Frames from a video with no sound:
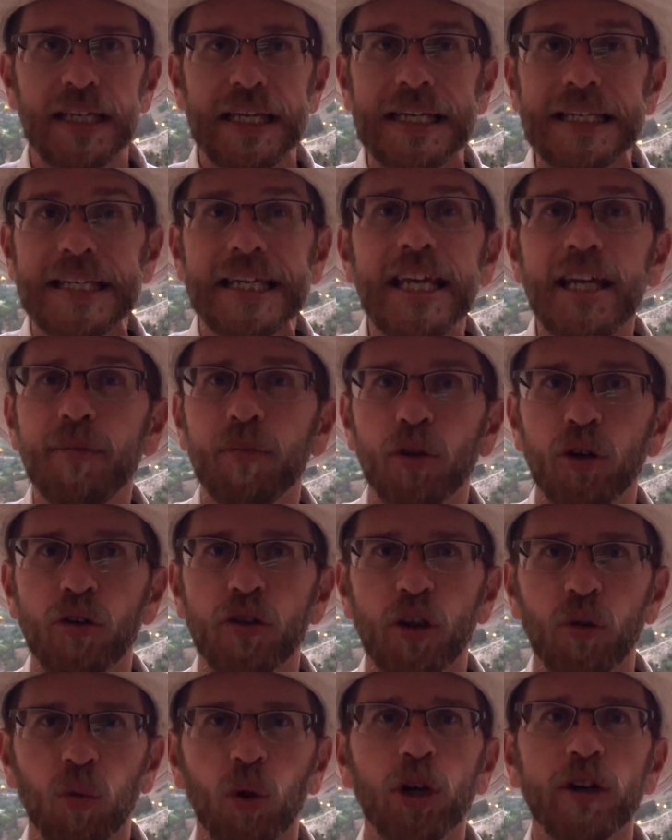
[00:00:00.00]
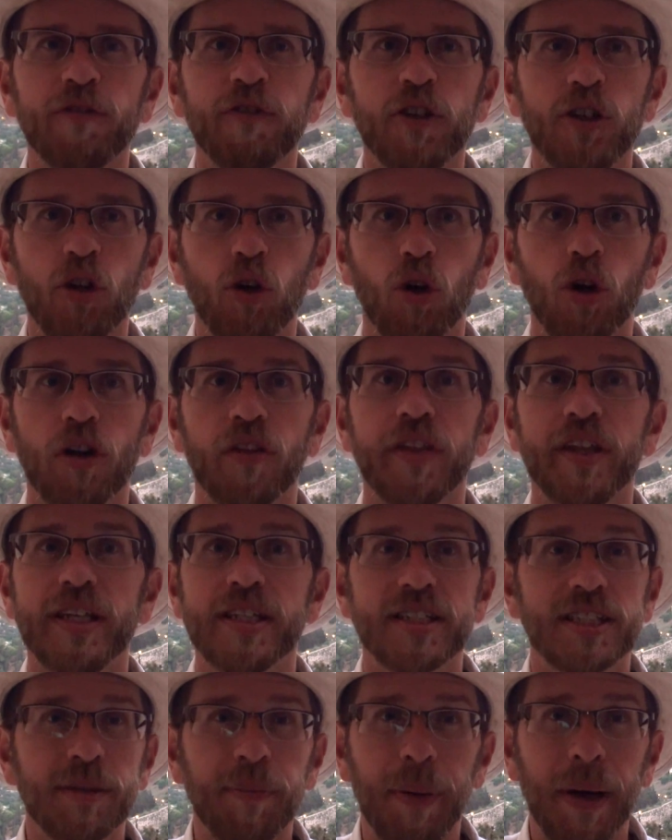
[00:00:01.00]
In Hebrew, the word for north
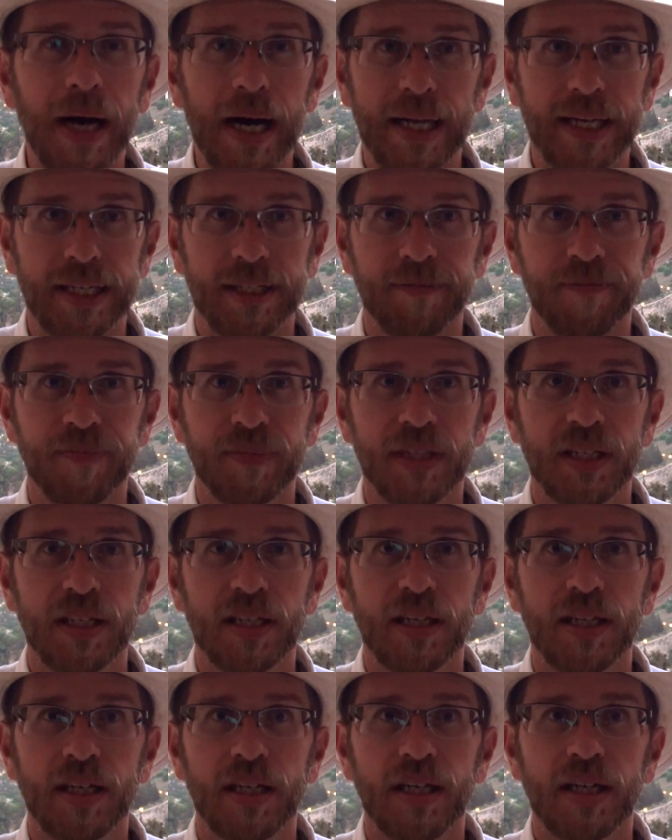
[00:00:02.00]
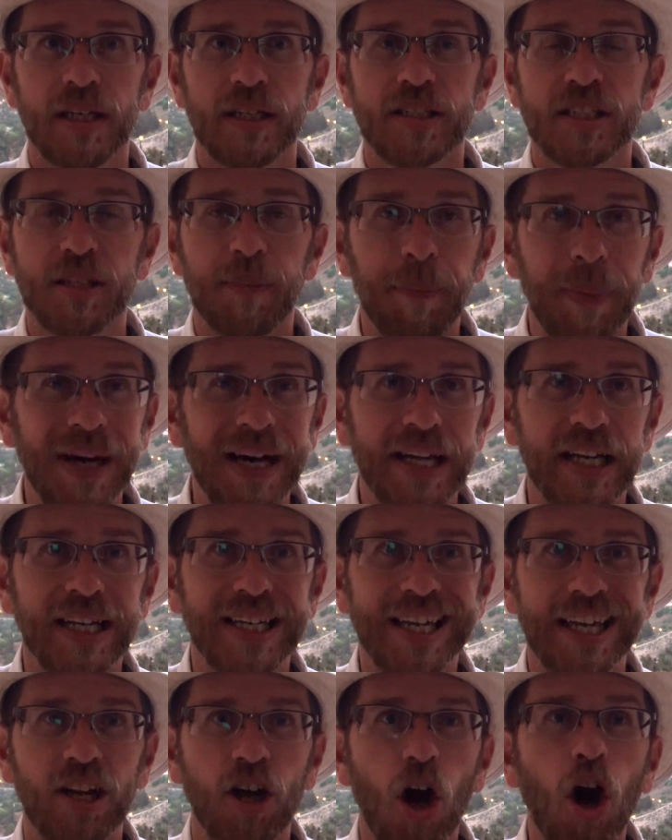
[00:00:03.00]
is tsaphanah.
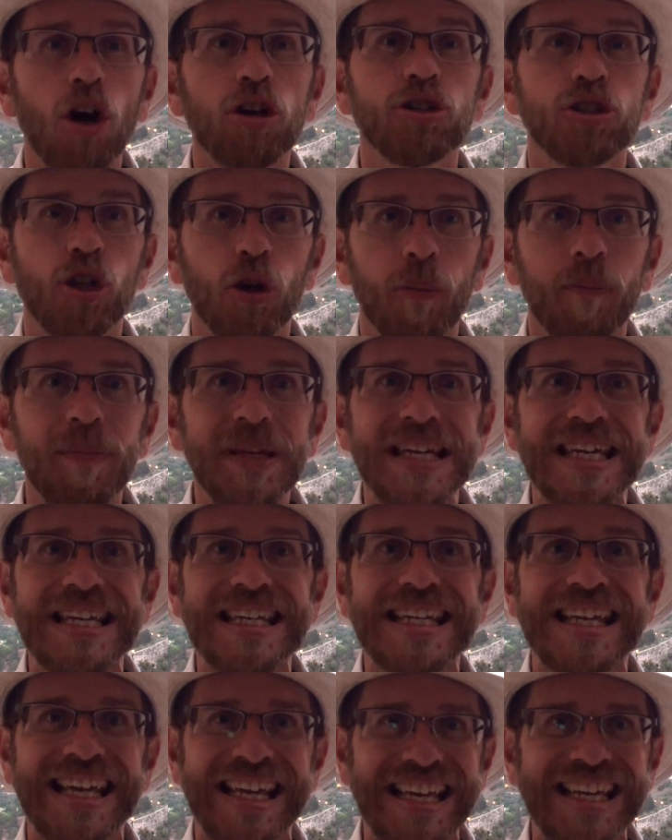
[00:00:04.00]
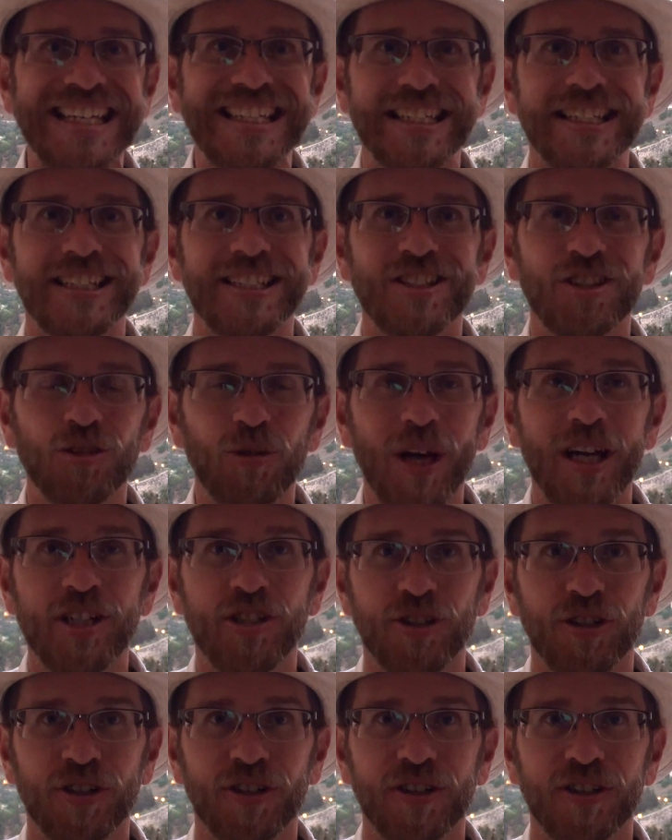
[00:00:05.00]
Tsaphanah can also mean hidden
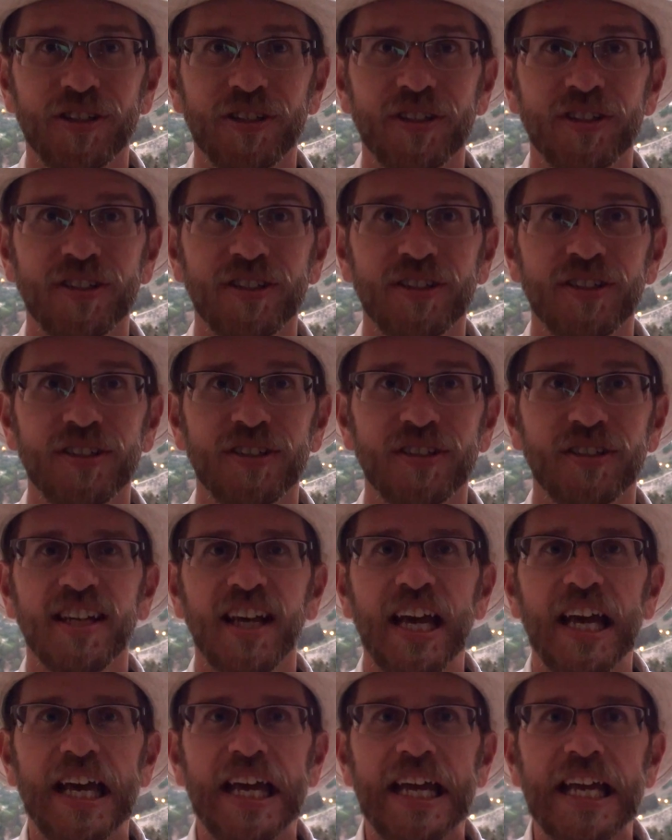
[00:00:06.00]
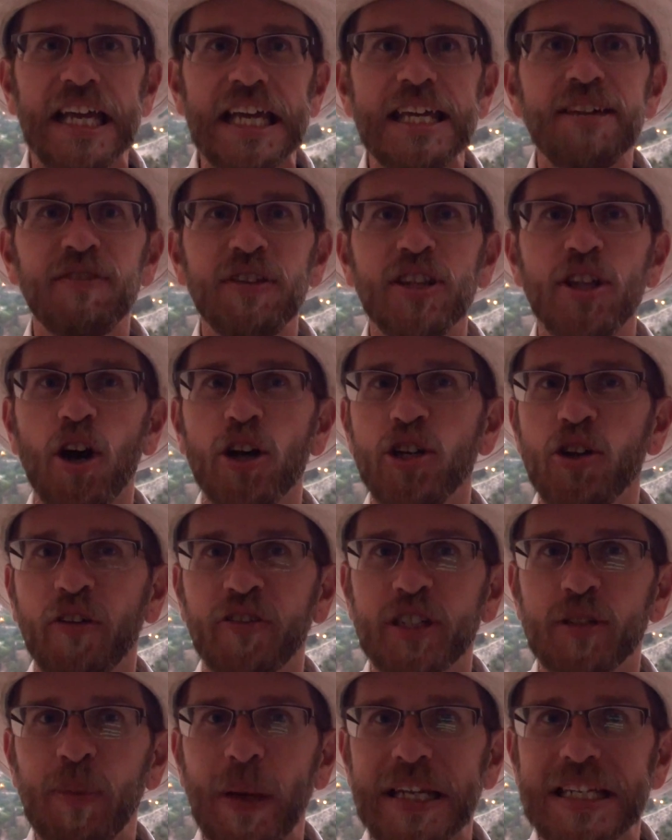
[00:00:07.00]
treasure. Even though you
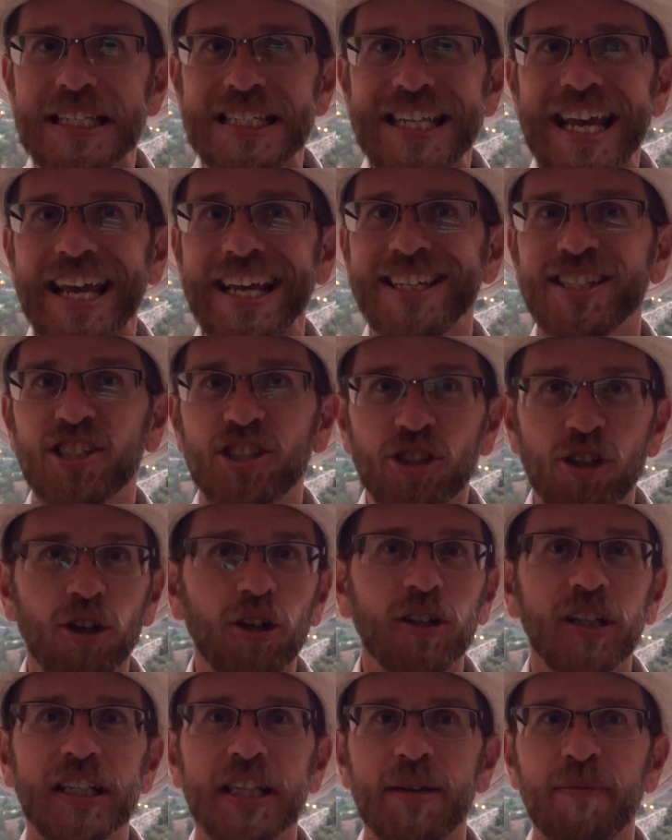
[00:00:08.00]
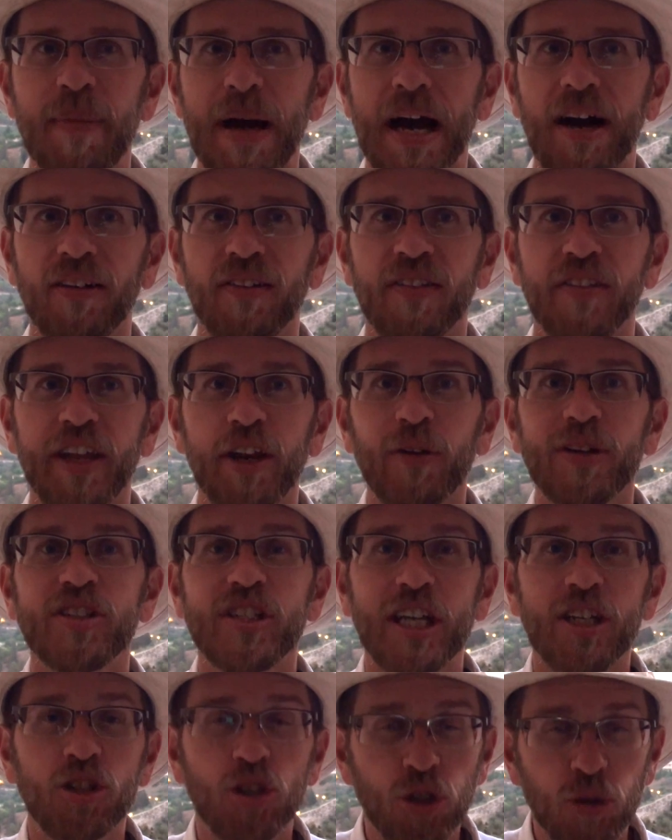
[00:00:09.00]
have spent days circling the mountain, there
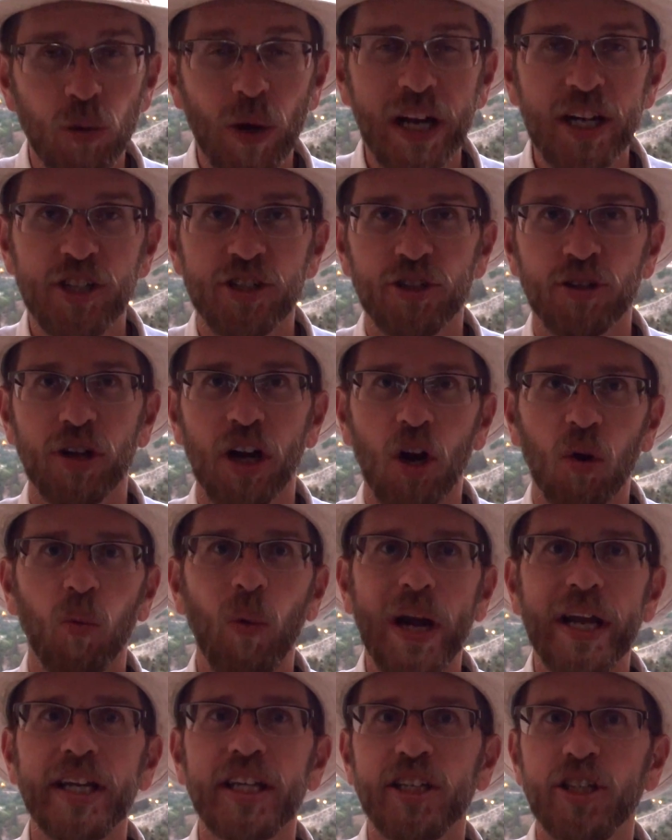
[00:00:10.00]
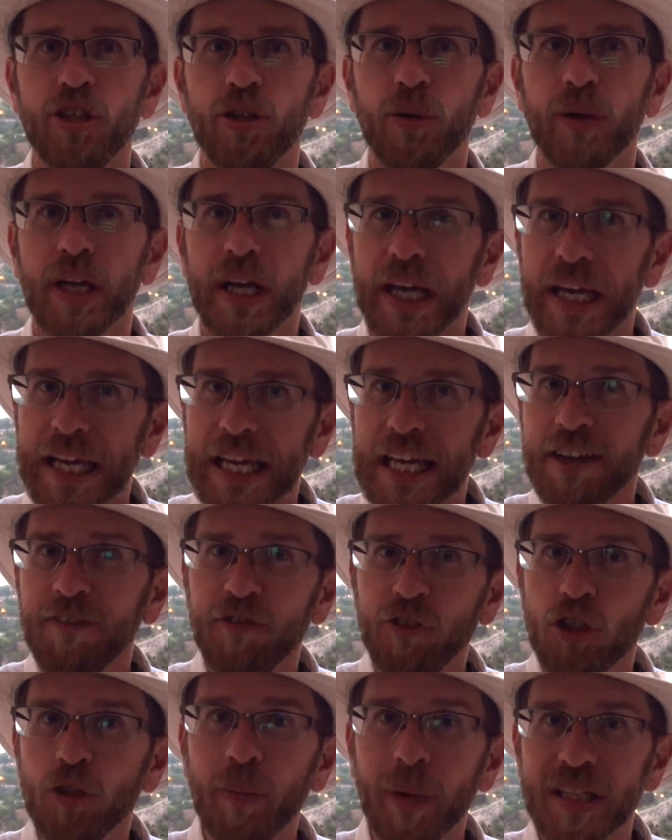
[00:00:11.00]
is a treasure awaiting you
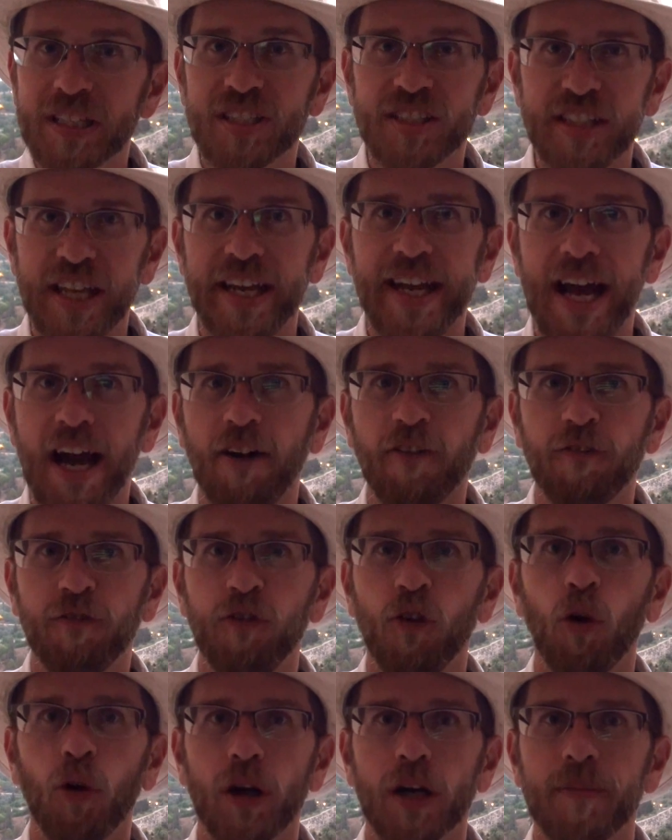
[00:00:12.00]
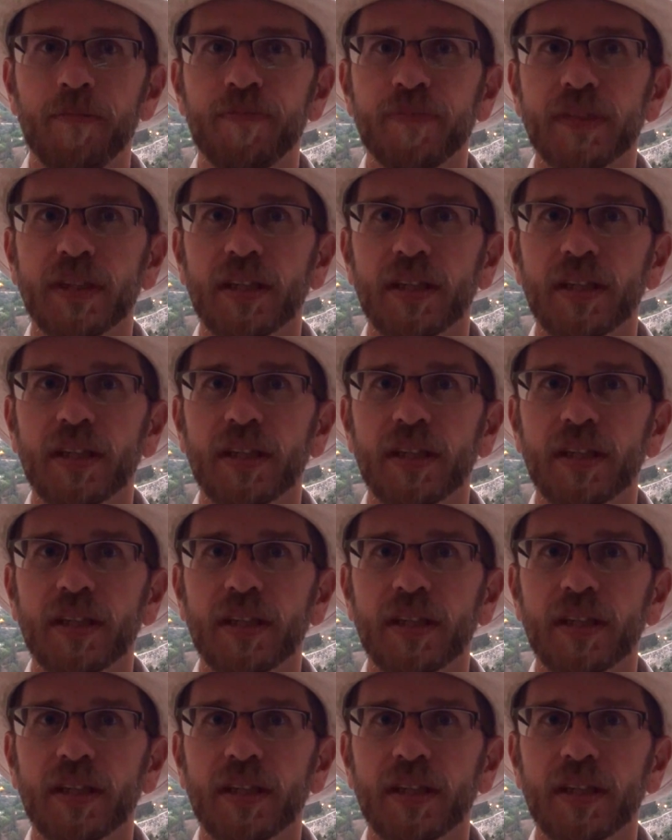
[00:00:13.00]
if you but set out for it.